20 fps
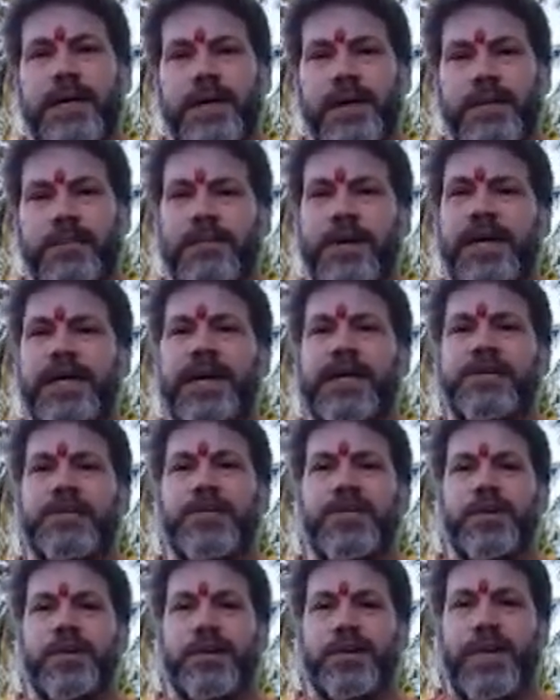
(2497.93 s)
Making
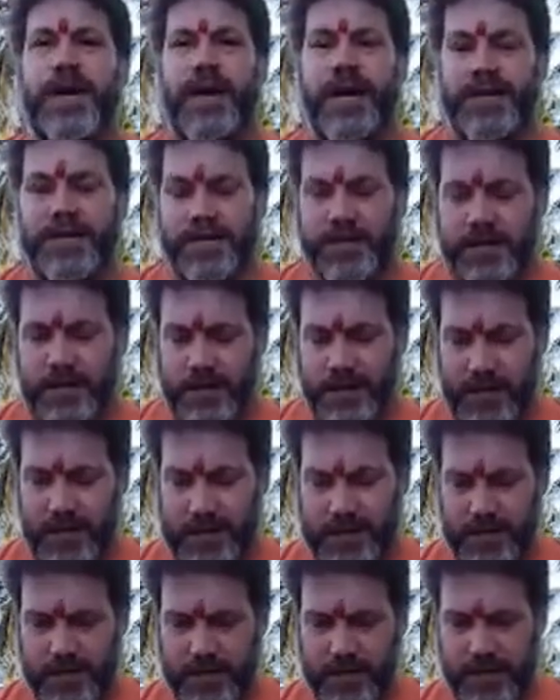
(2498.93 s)
sure that
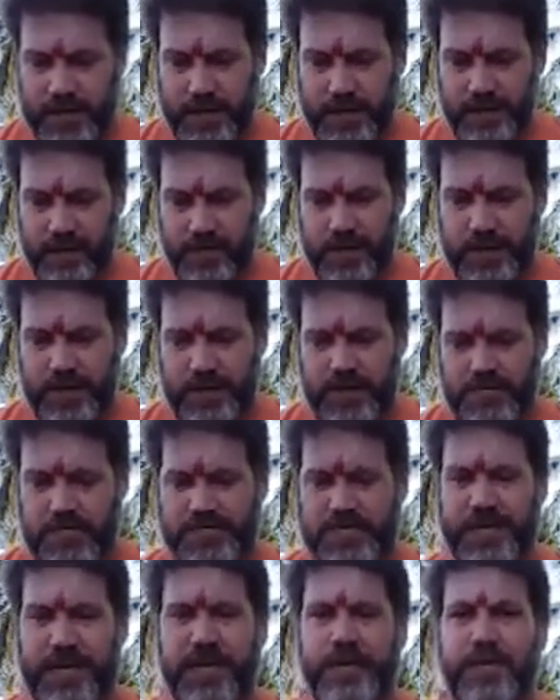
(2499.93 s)
you are in a
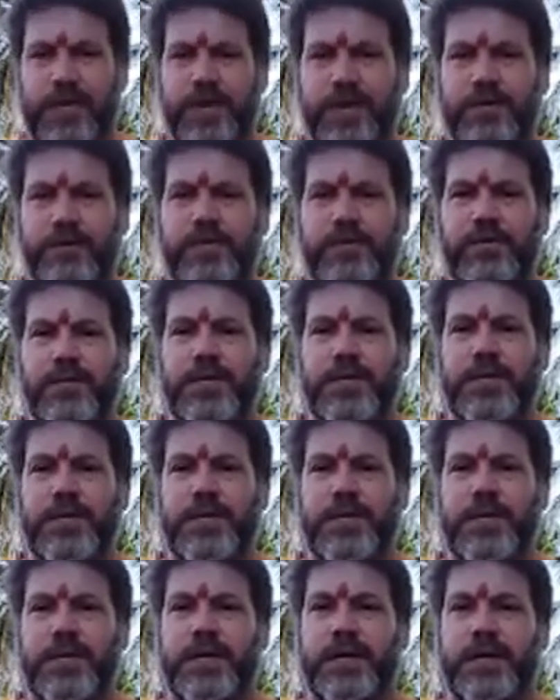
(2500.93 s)
state of
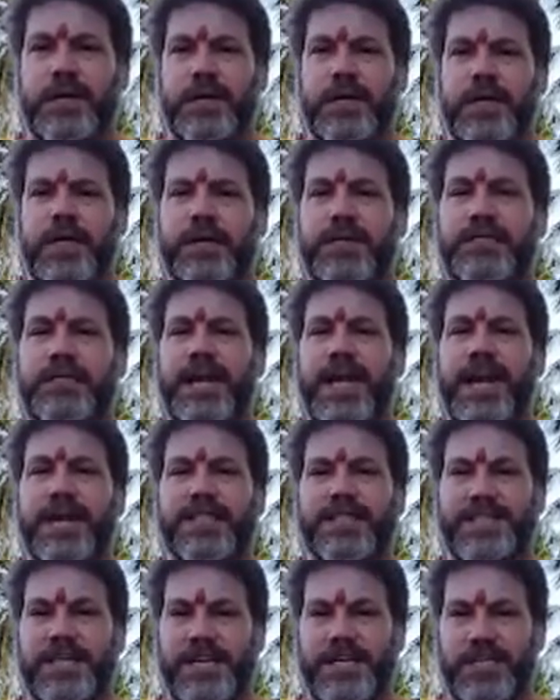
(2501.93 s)

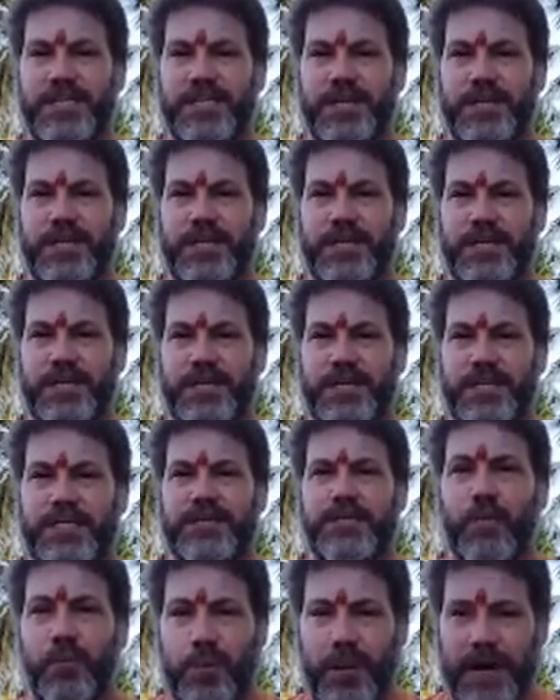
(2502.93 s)
relaxation,
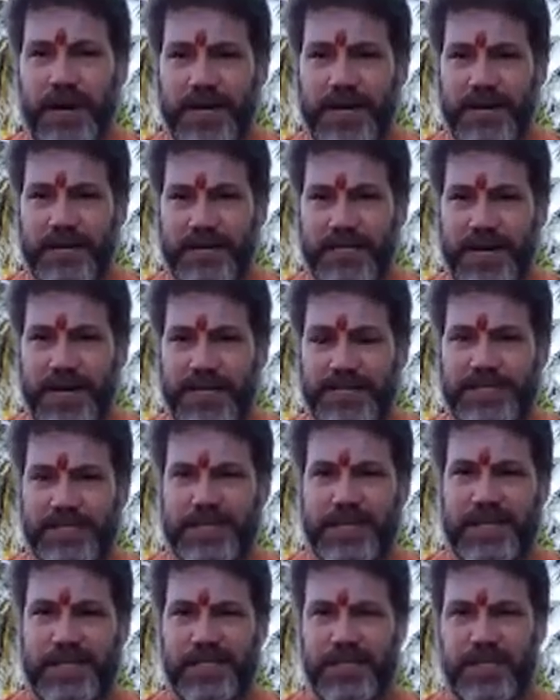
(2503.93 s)
supine
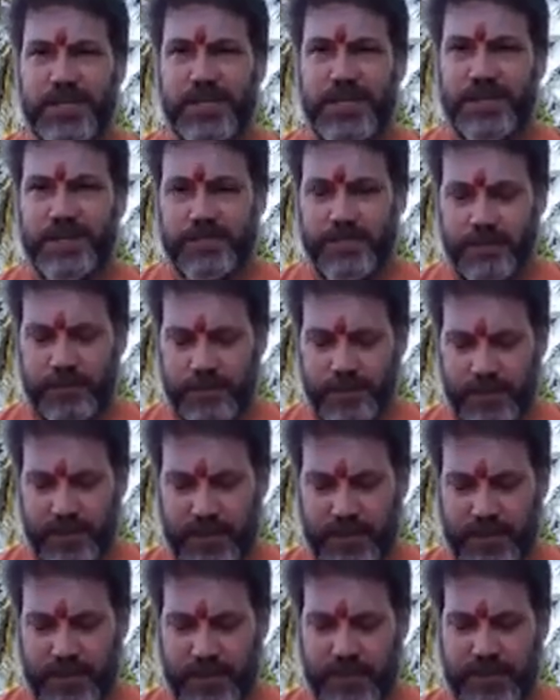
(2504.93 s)
relaxation,
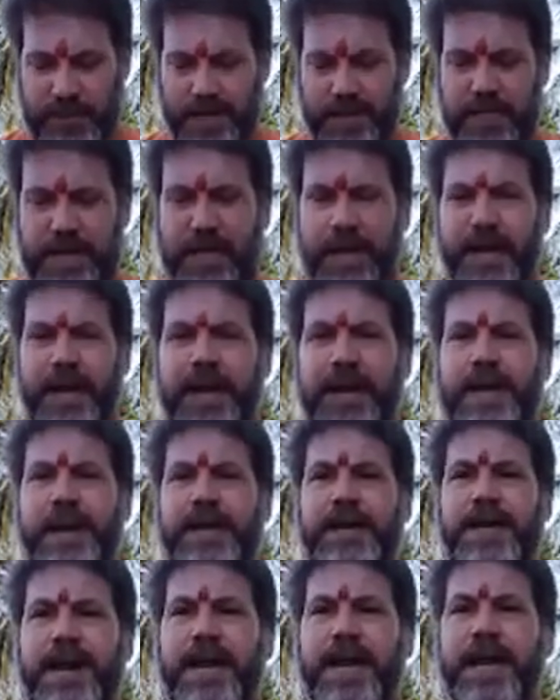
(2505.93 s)
the head,
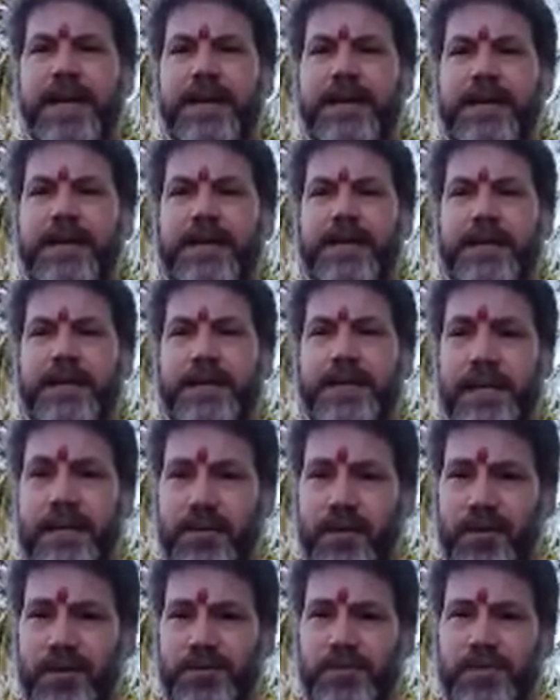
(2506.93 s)
neck, the
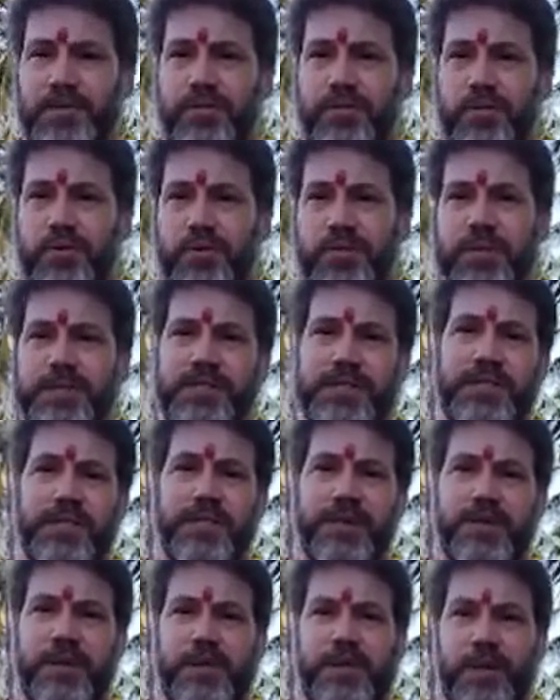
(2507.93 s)
torso, the rest of
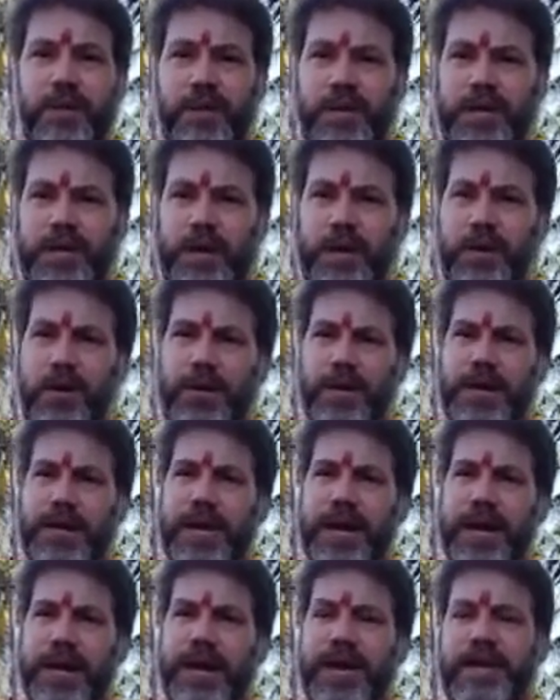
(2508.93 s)
the body all in
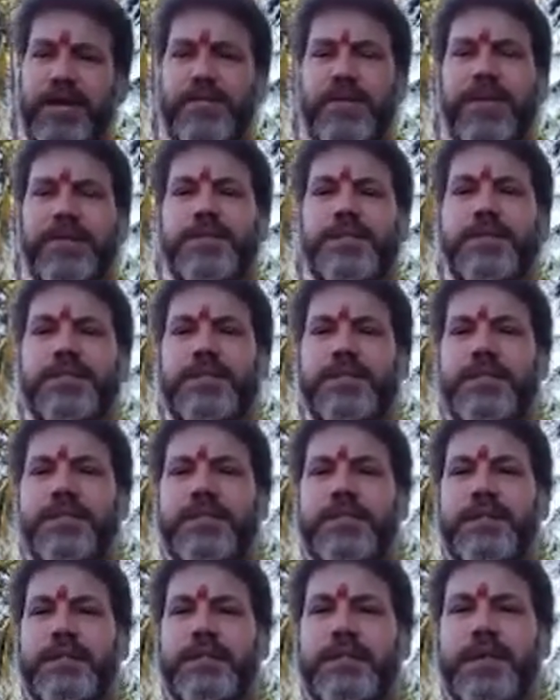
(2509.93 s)
alignment.
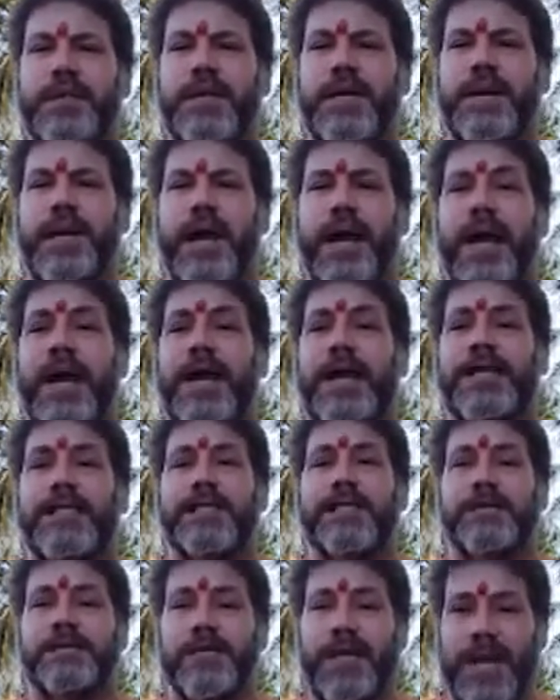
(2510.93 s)

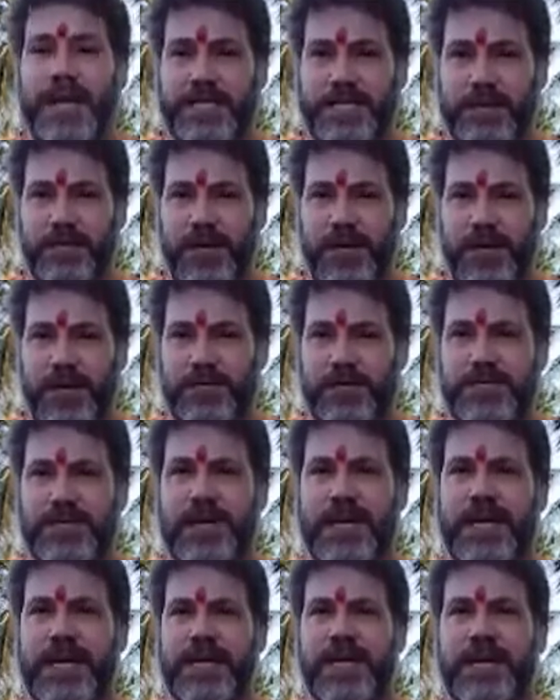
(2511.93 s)
Hands relaxed by your
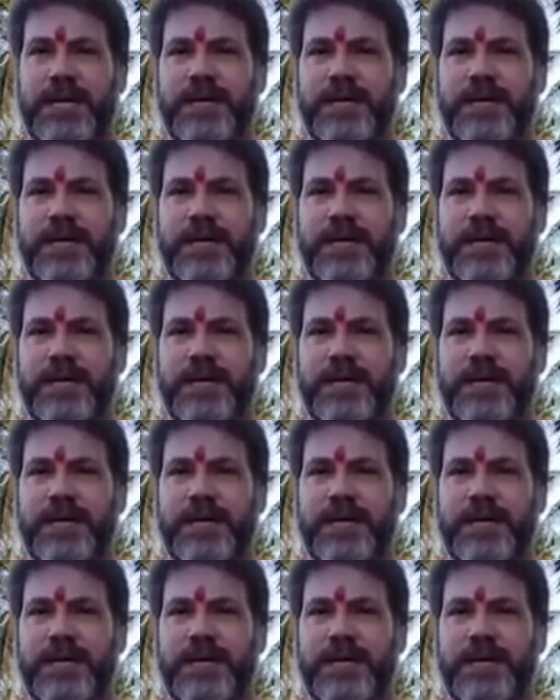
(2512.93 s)
side